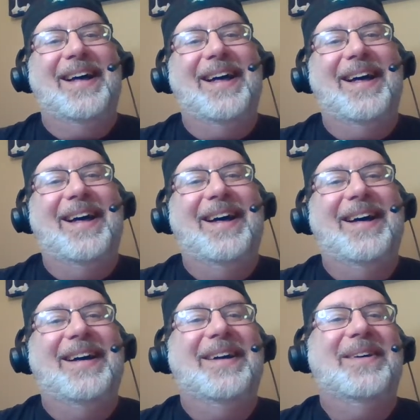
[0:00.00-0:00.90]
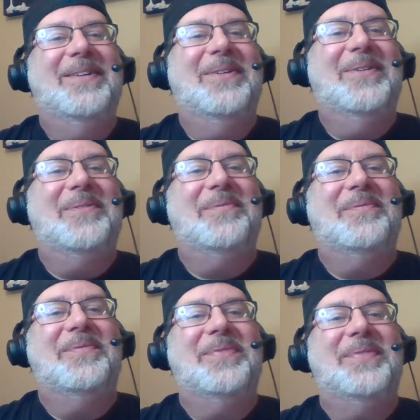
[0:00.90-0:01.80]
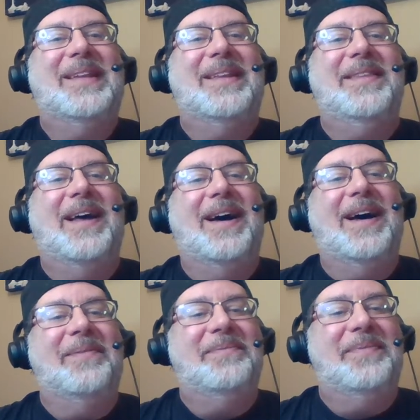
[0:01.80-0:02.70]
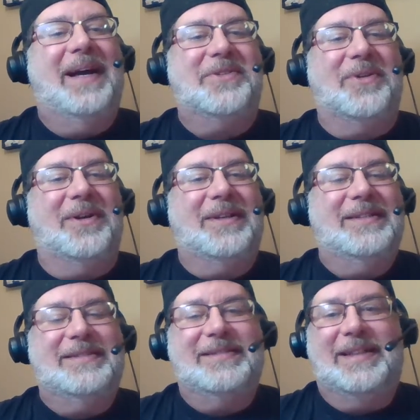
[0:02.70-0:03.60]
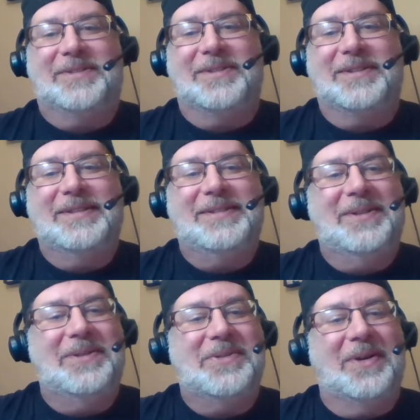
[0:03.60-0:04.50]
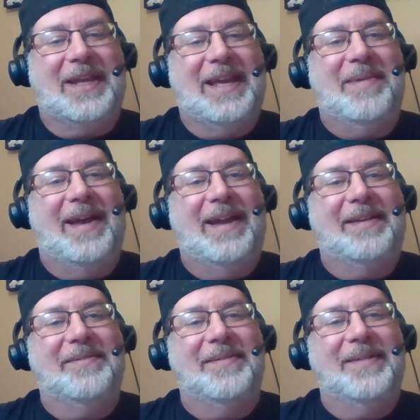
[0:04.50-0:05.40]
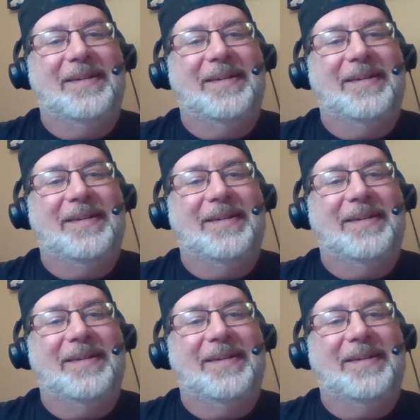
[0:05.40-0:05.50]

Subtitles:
Ah, nah, not drunk. Not drunk. No drunk eBaying.